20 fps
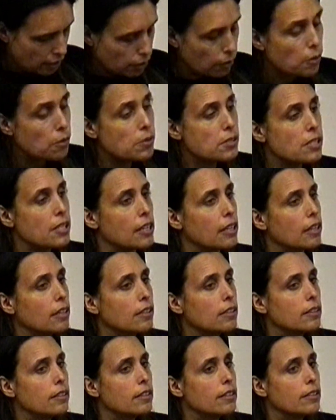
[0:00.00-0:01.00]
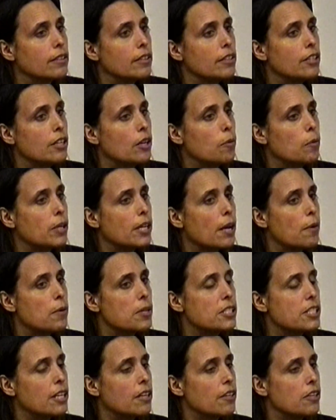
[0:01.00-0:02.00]
in closing, you know, what
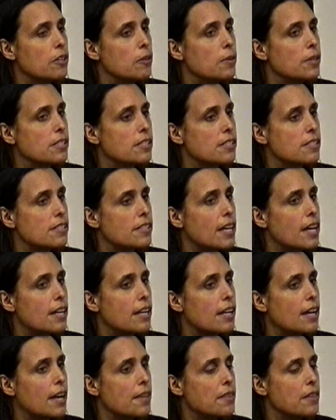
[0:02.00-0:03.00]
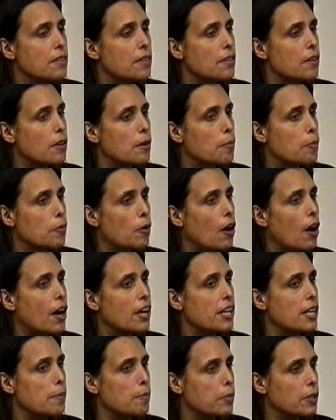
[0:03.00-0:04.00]
I would tell you is, is that I think there are
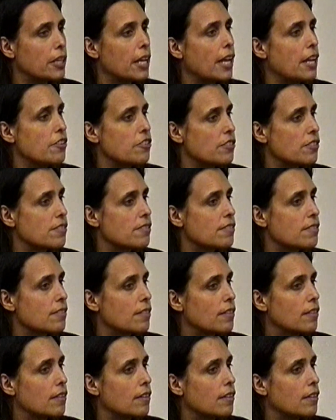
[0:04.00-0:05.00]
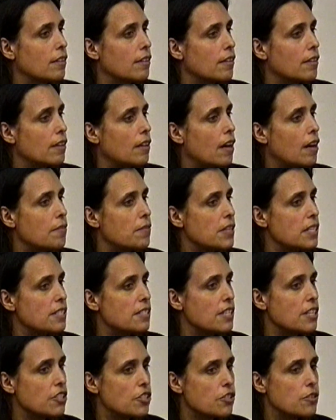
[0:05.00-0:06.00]
broad implications of
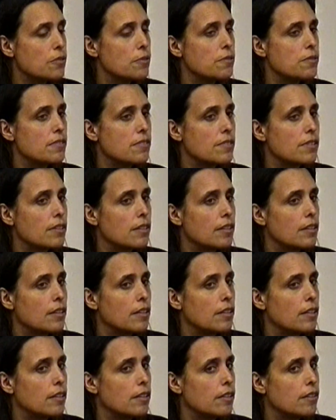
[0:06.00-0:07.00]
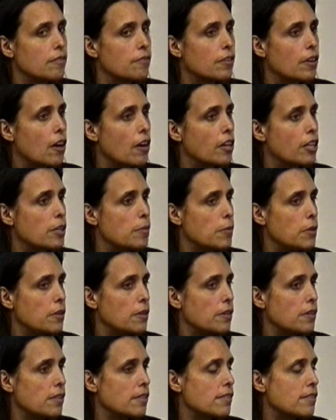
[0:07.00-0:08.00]
these issues for our
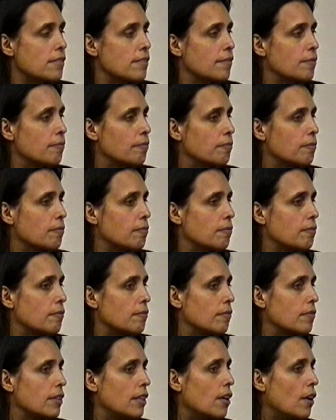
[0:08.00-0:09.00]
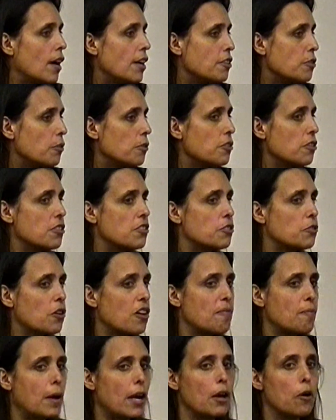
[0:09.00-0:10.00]
communities. You know, I told you the
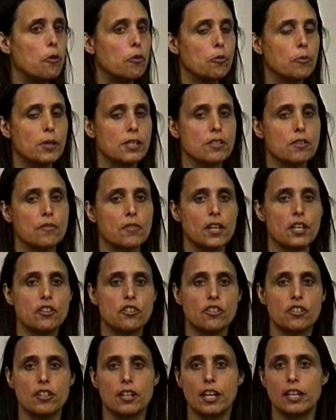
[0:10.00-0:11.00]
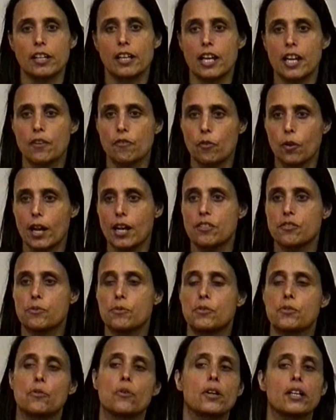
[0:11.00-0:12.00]
story of my own reservation and kind of
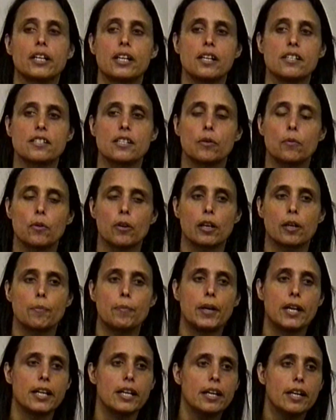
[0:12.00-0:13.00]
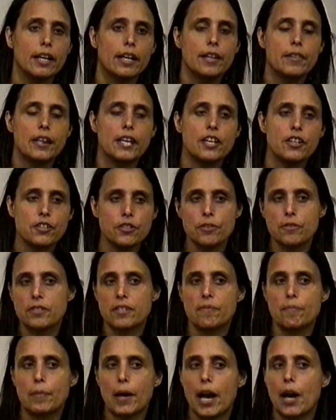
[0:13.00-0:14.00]
grassroots organizing work, but the
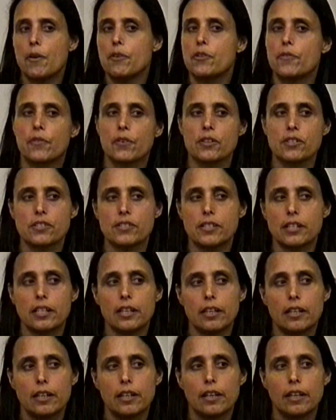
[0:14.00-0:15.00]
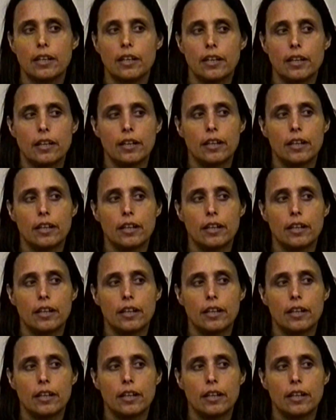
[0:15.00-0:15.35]
issues of biodiversity,